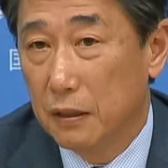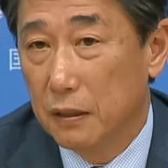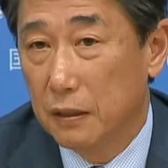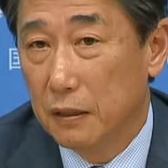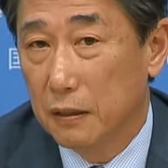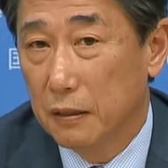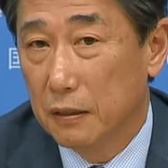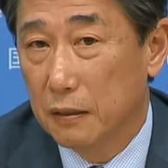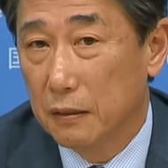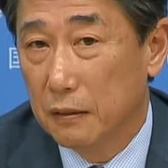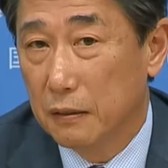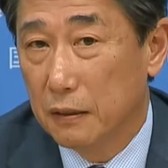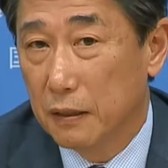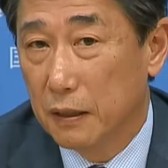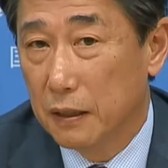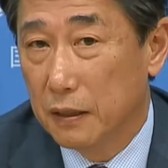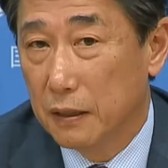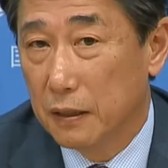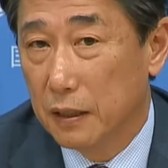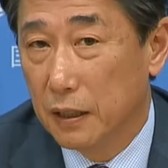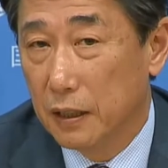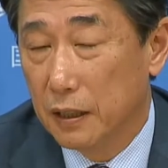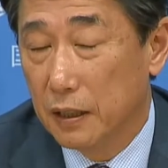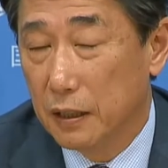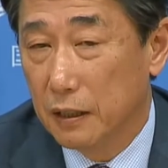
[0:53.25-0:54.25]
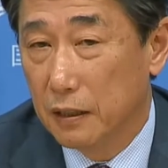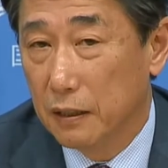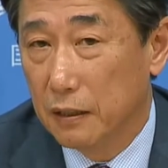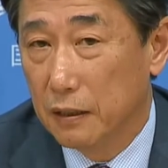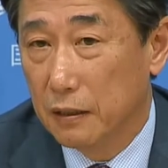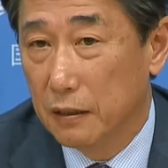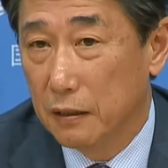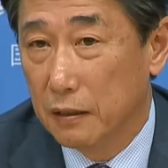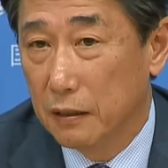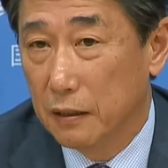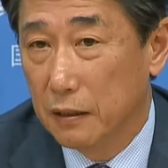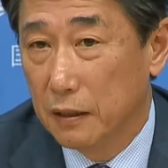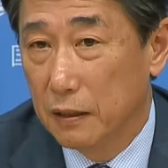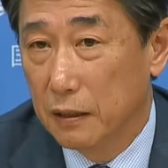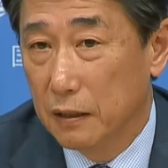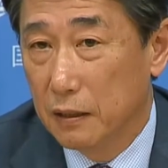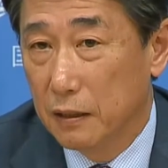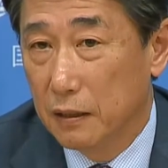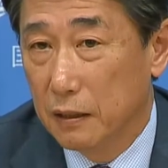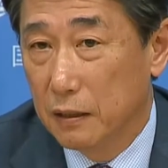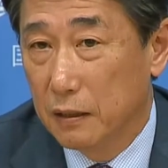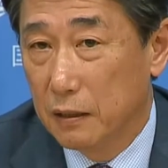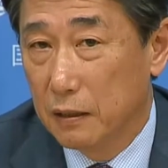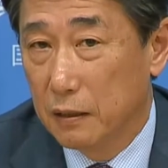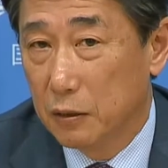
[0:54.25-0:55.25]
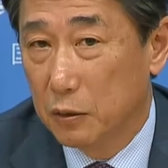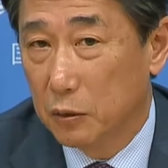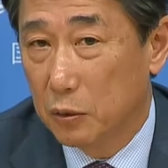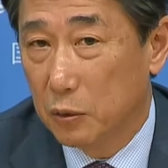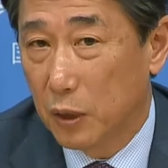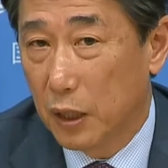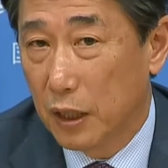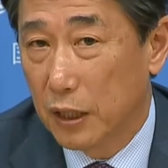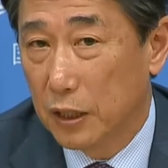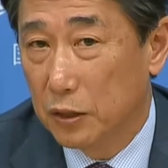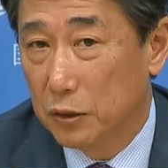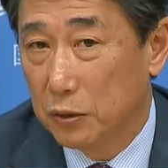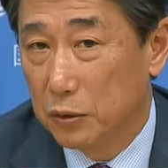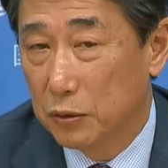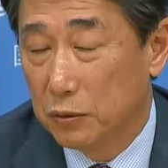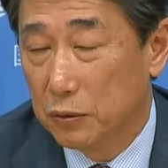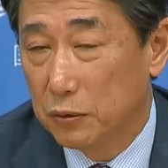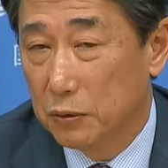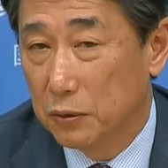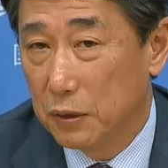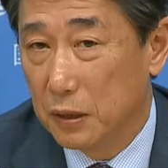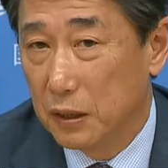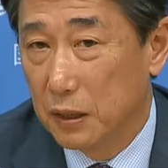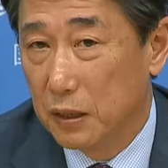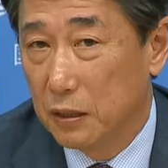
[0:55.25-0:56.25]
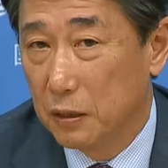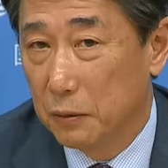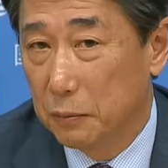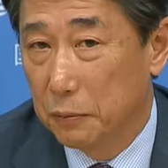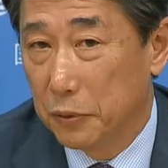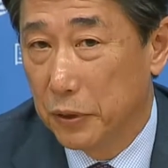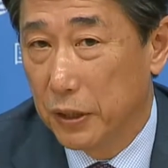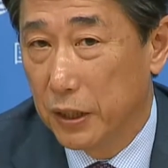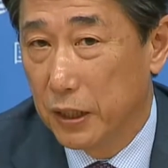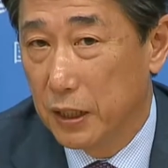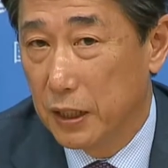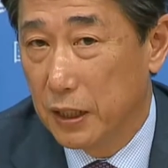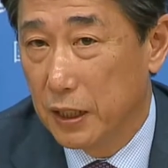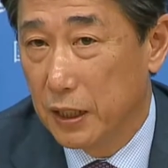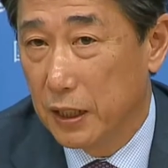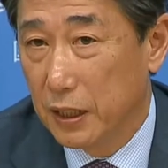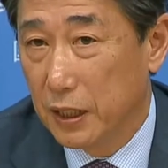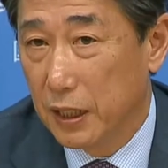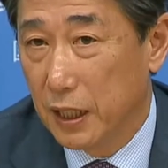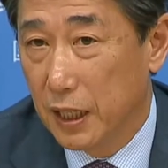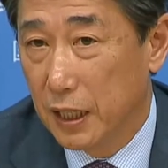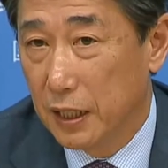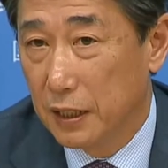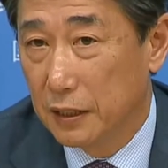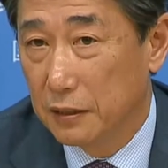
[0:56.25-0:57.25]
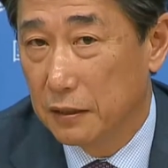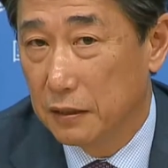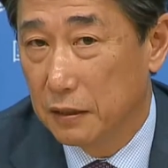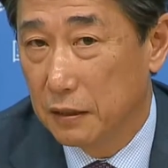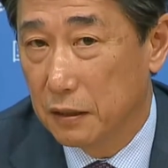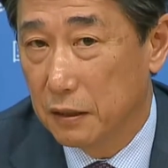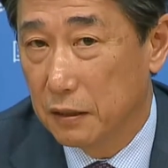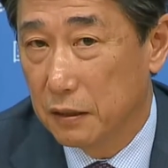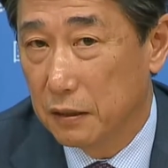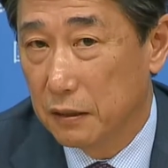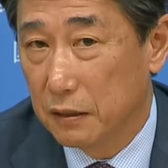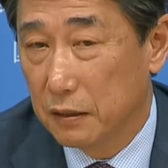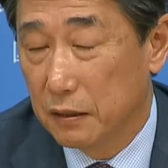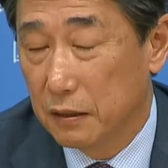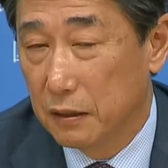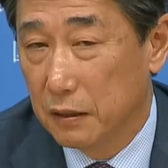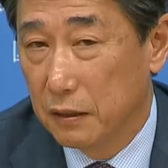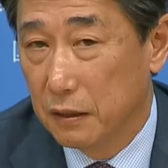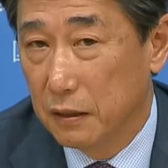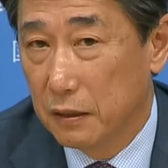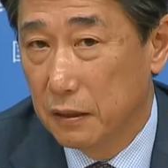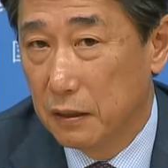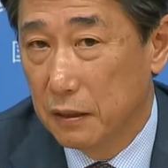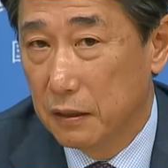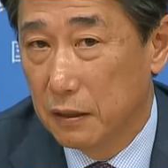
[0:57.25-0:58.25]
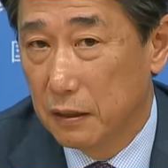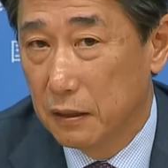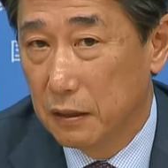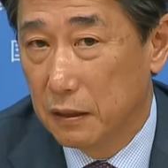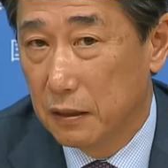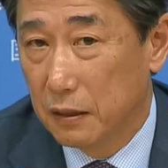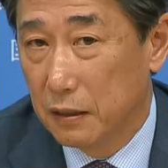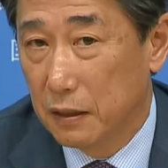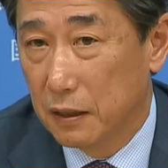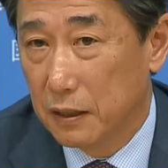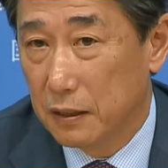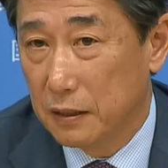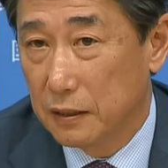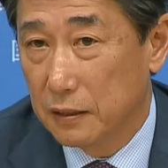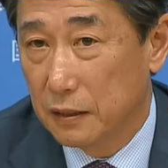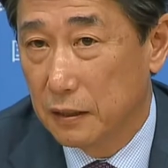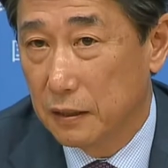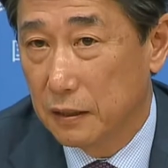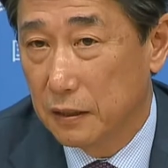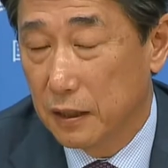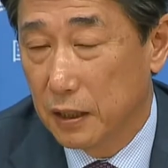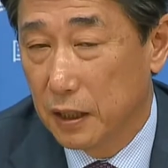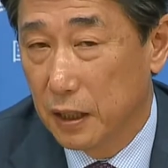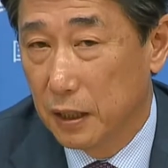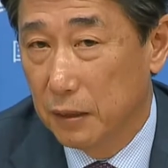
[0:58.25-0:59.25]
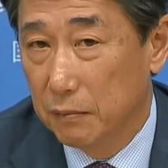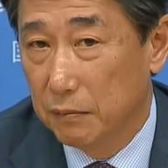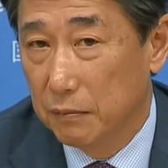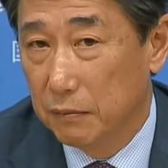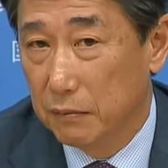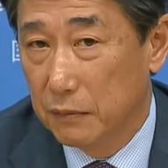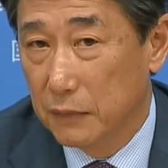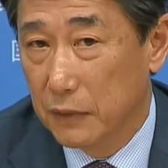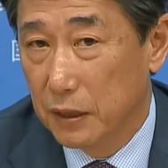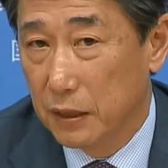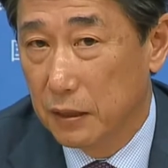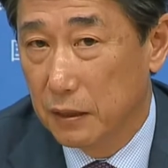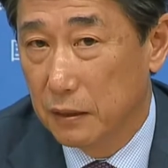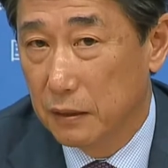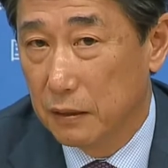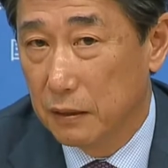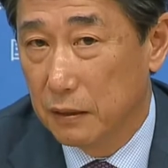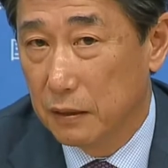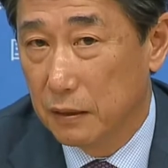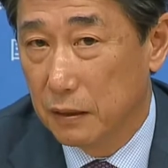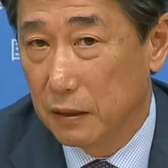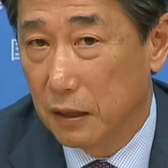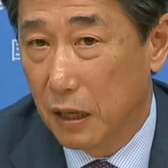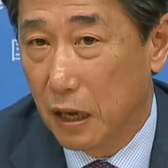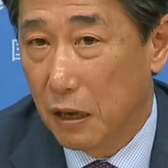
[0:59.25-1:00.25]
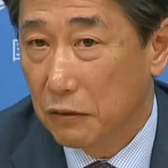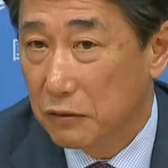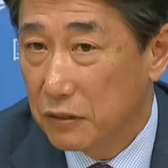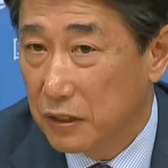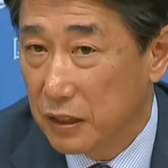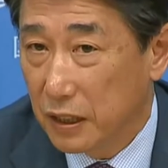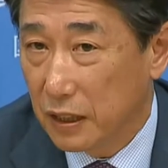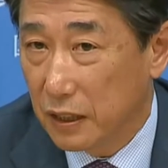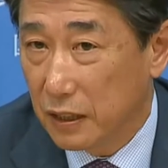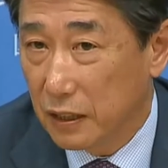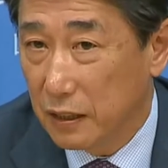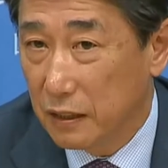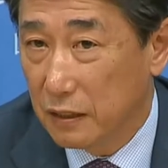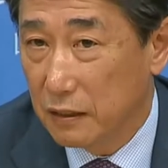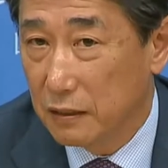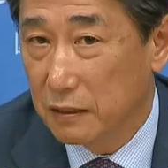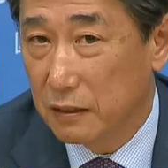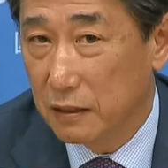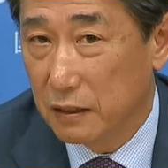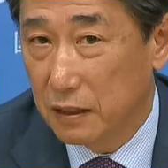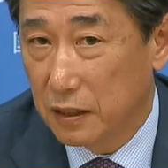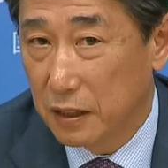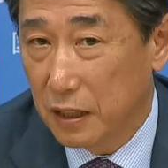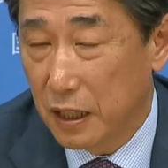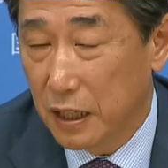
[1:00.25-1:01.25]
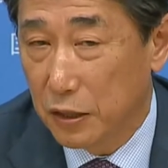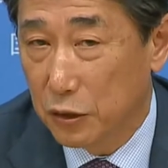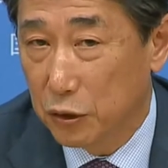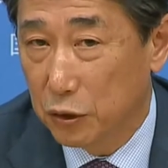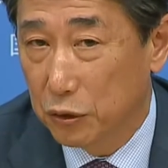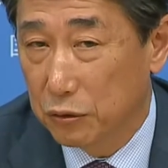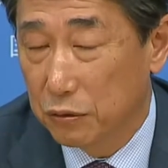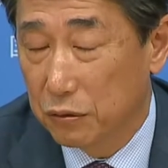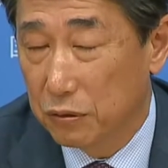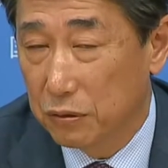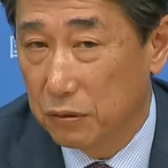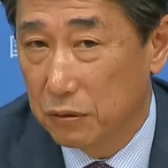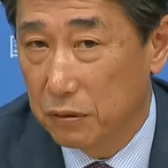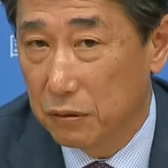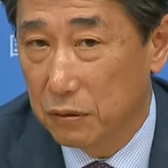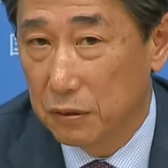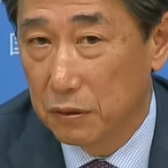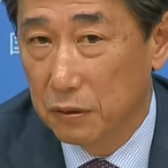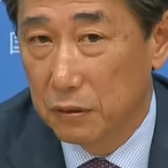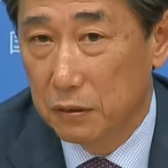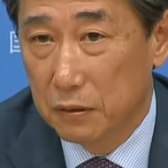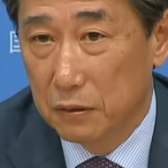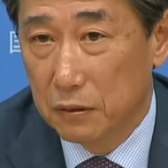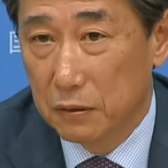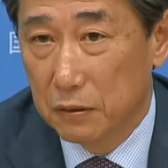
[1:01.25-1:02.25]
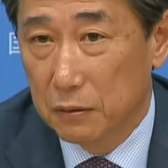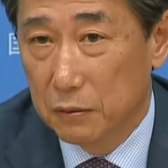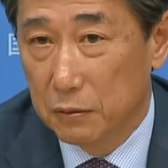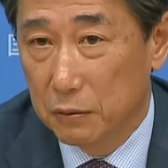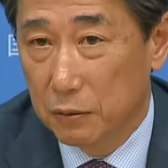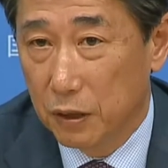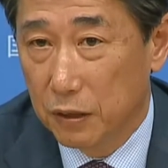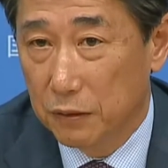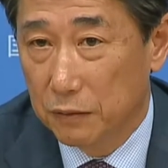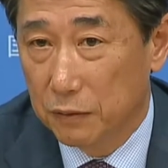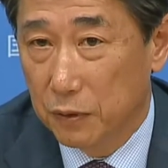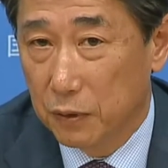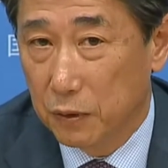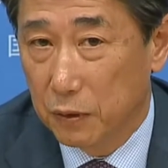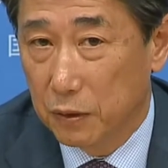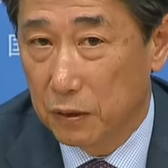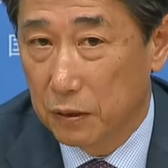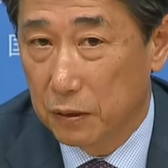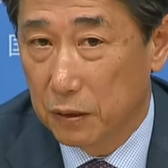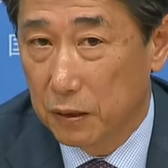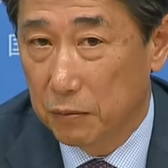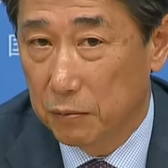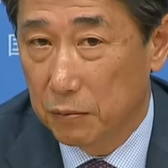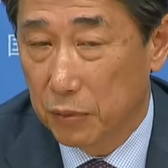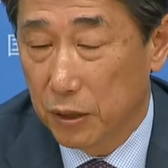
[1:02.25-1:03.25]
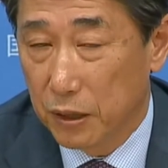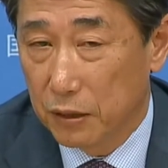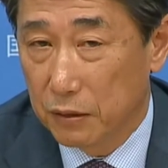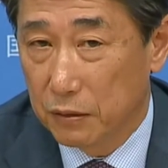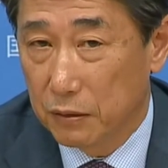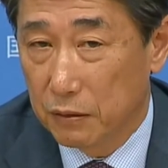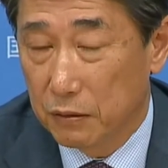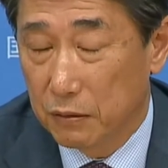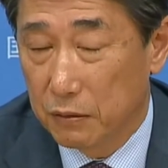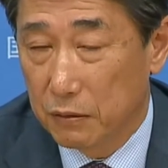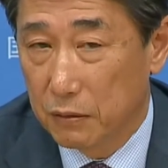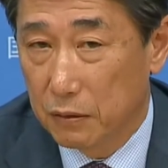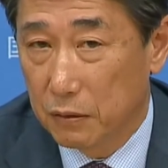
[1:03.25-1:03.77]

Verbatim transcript: Uh, and they tried to interpret it as, uh, as him announcing his intention to run for Korean president.